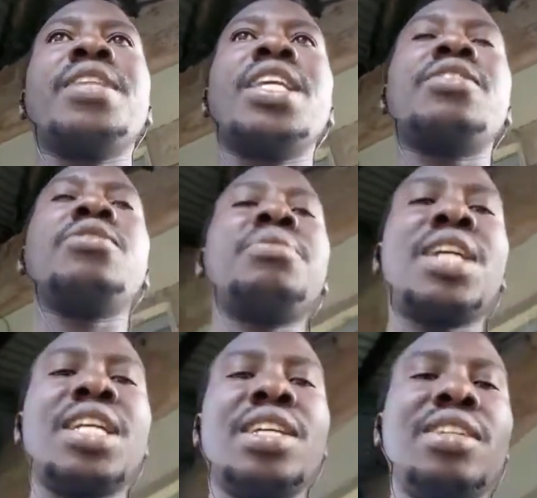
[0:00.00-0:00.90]
It's not been
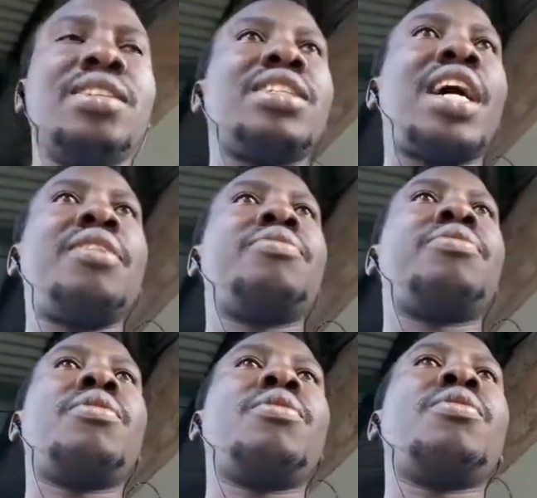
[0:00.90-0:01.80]
an easy time
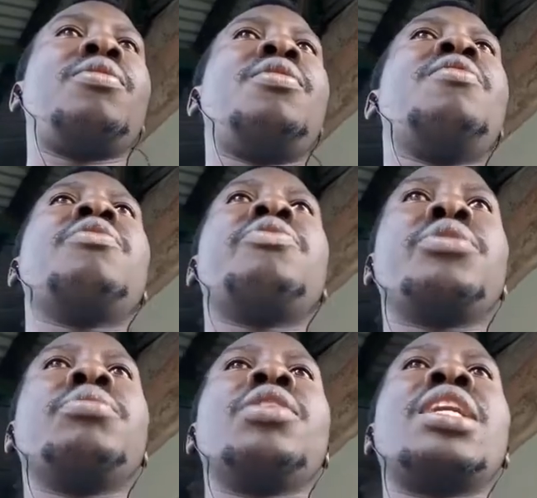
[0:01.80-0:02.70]
for
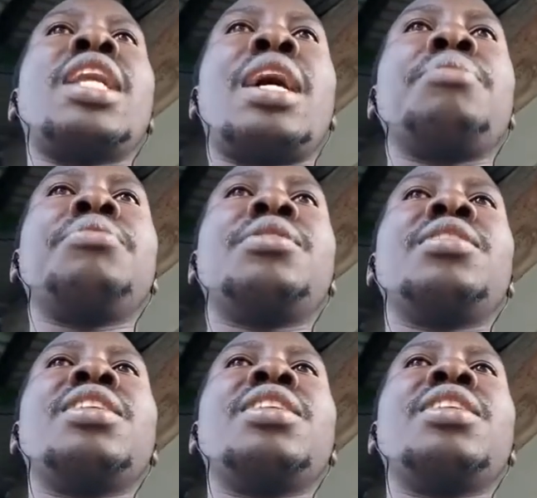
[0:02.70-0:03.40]
football clubs,